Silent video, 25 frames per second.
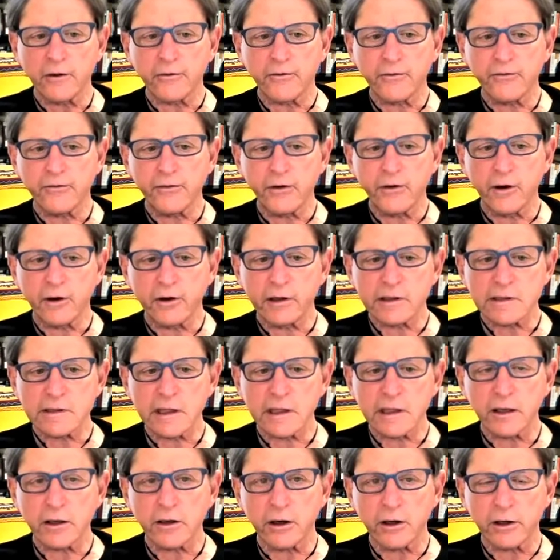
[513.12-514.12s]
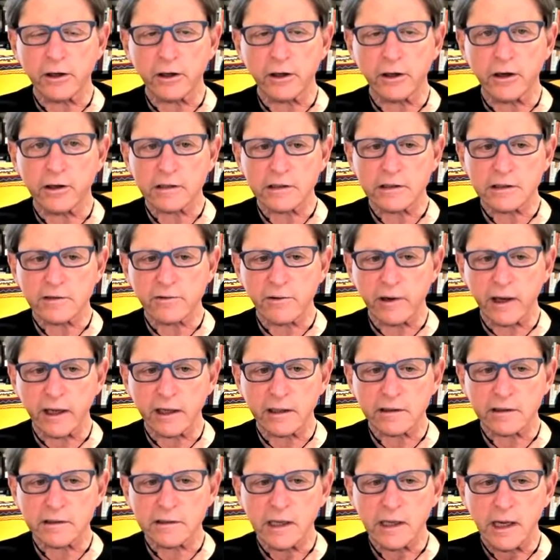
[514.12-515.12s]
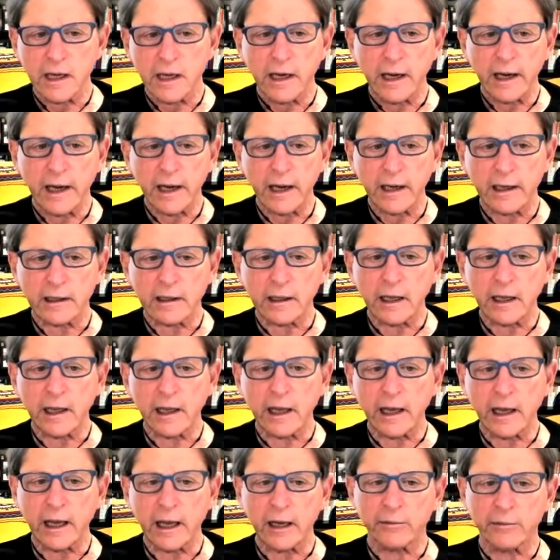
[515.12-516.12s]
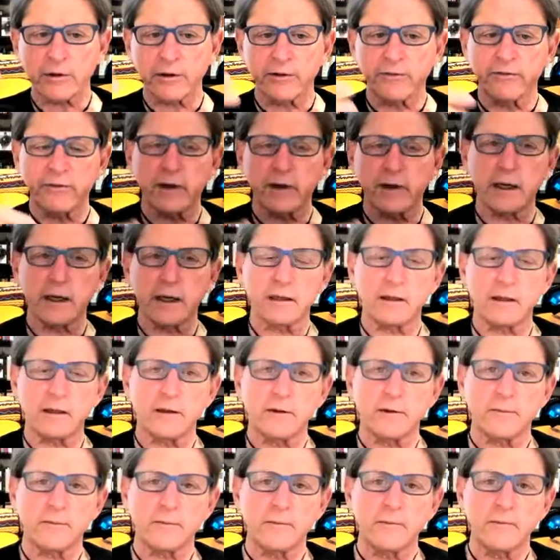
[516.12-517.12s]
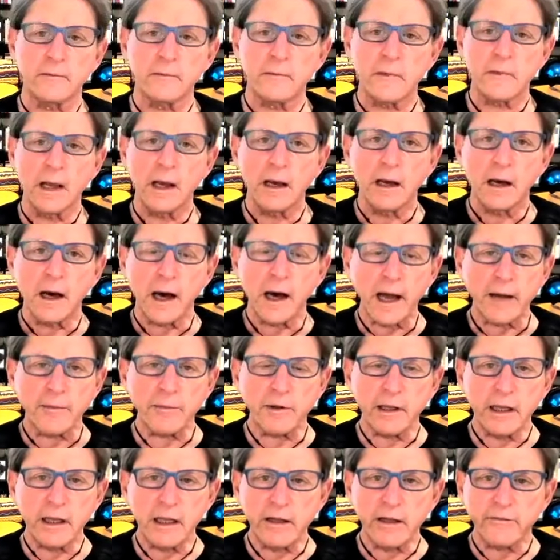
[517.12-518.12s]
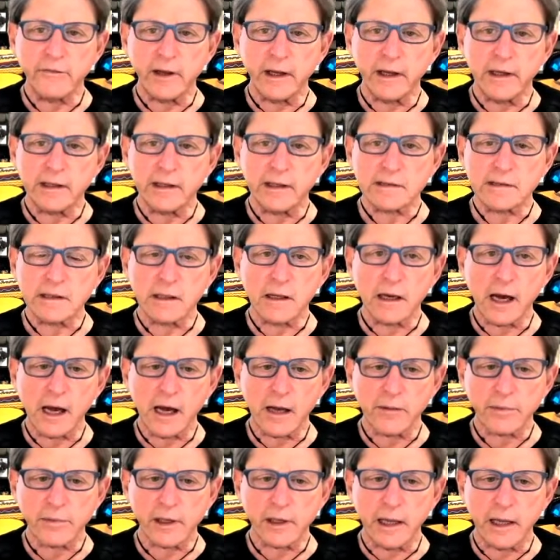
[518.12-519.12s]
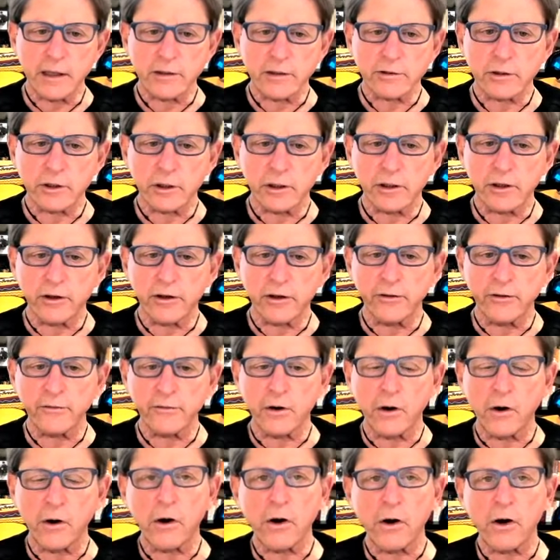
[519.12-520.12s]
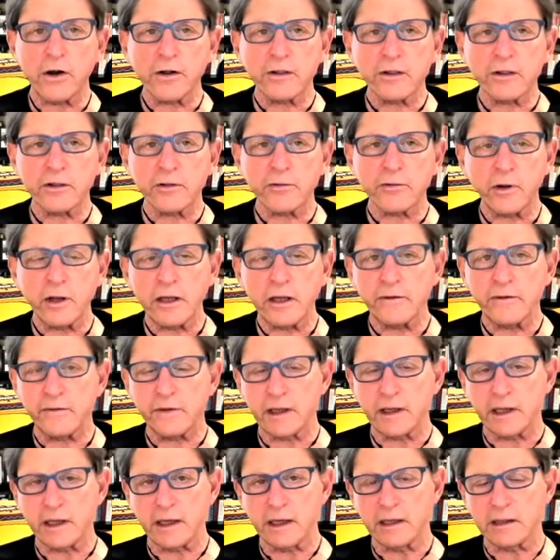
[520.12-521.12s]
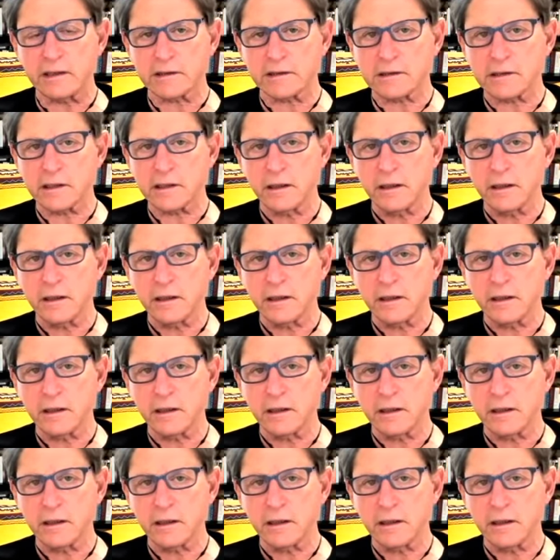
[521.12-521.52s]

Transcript: focusing on our strengths and amplifying. I believe it's the combination of all 3 of these,